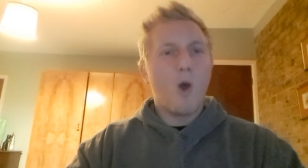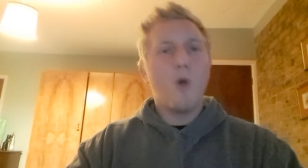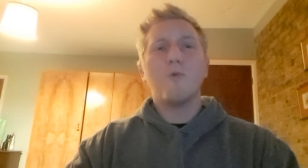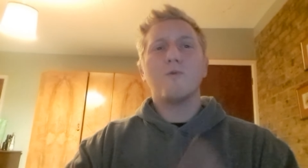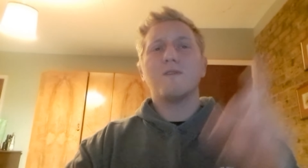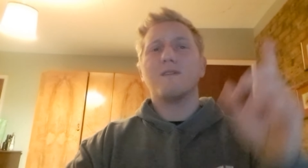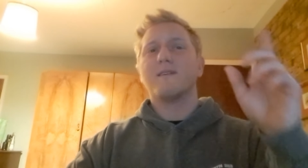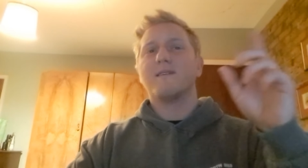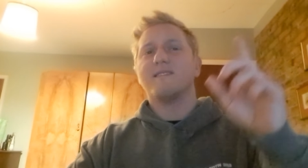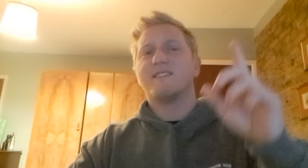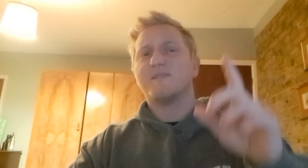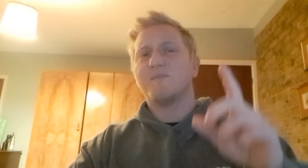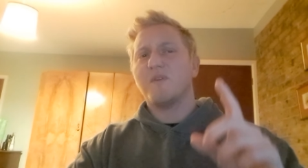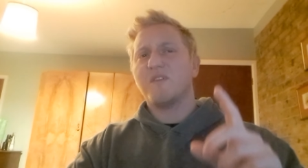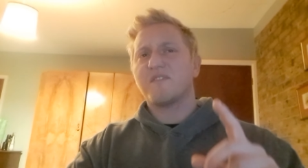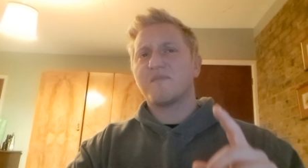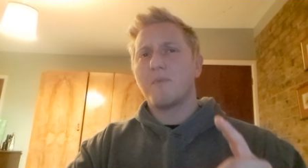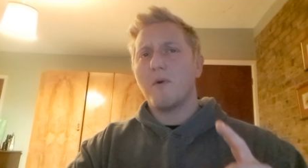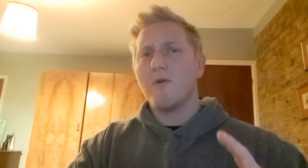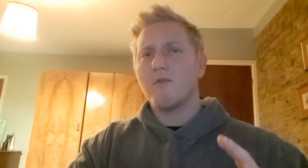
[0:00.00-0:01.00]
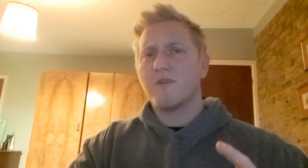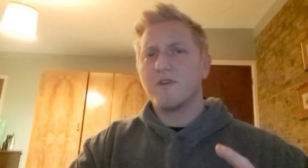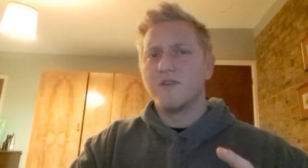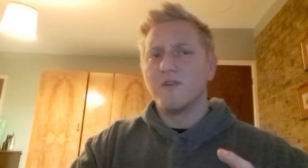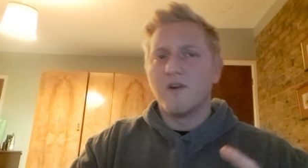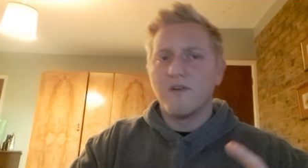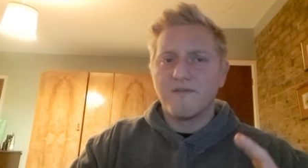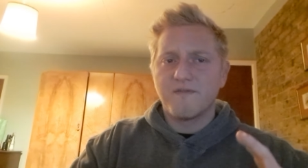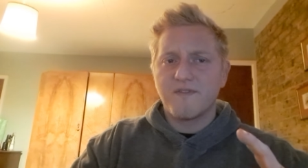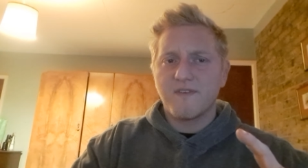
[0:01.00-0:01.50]
Only to be spoken
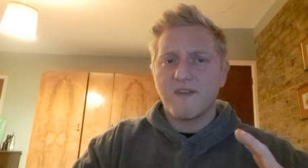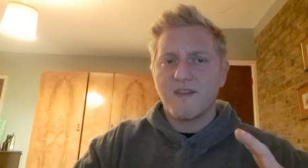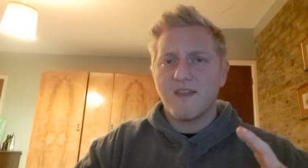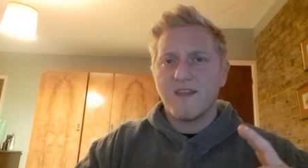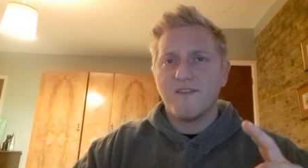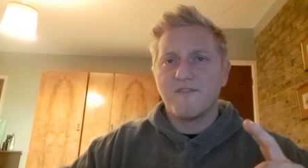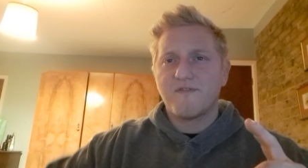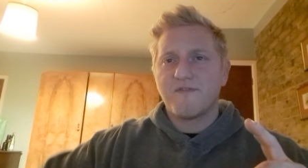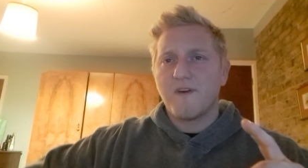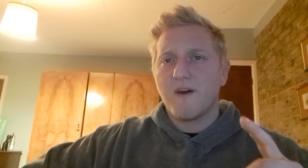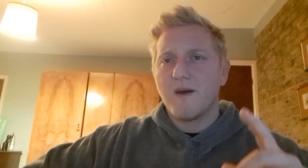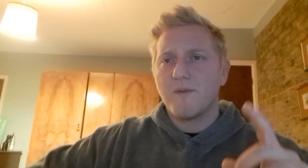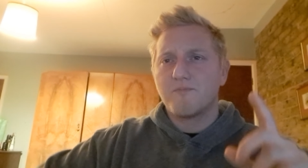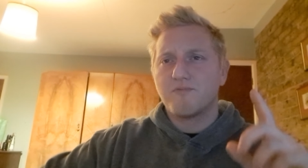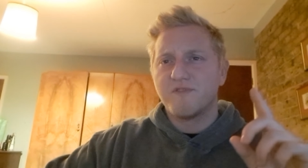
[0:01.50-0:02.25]
of if uh,